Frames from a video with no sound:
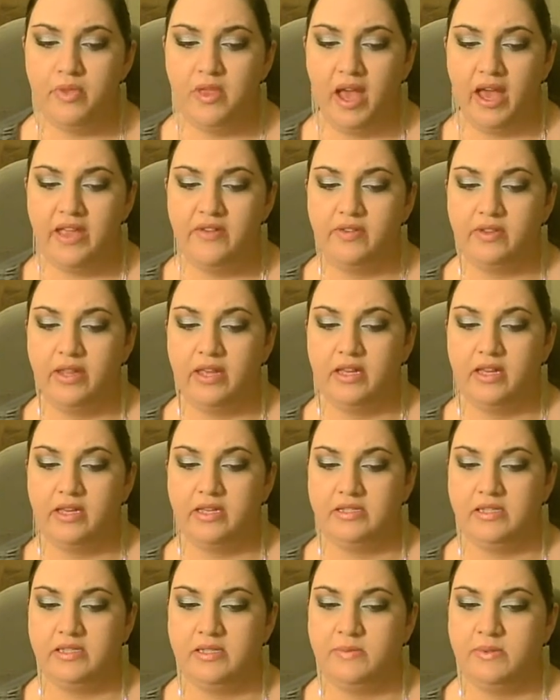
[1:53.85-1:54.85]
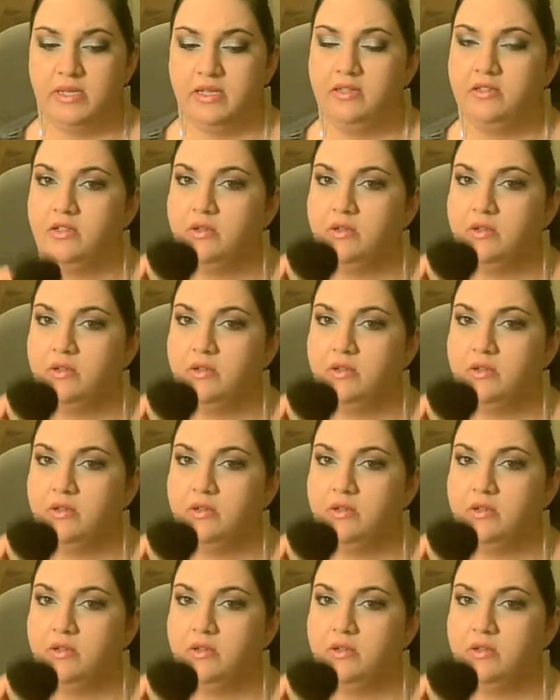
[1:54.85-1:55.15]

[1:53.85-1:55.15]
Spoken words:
I even like it because it seems like a